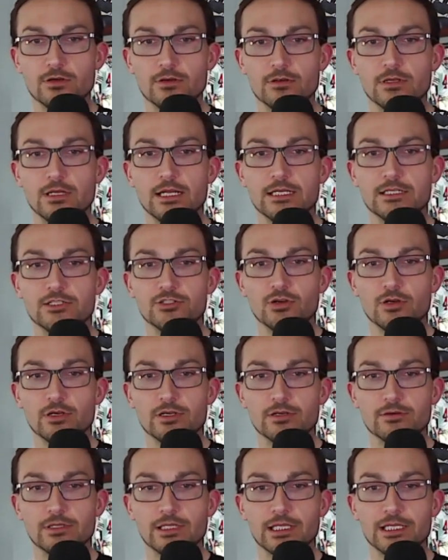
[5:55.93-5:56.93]

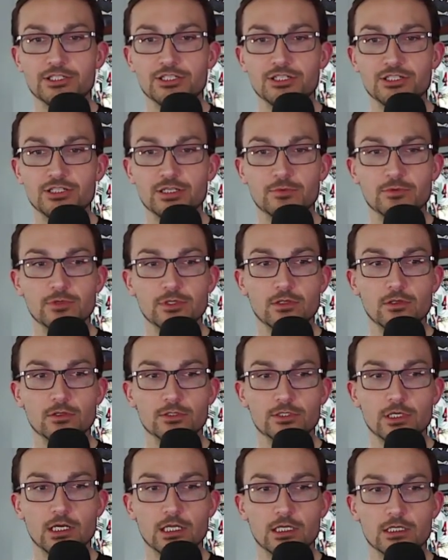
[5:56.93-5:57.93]
a relationship with
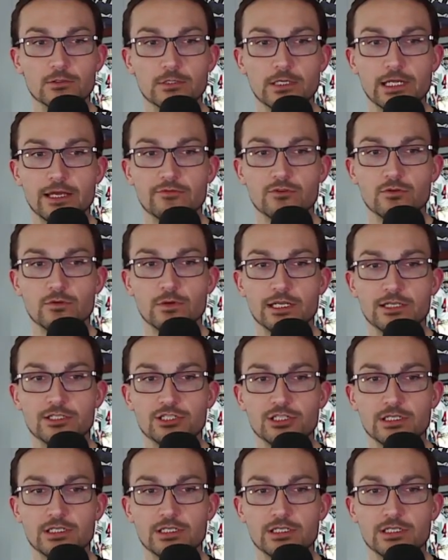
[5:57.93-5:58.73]
older Hollywood heavyweight.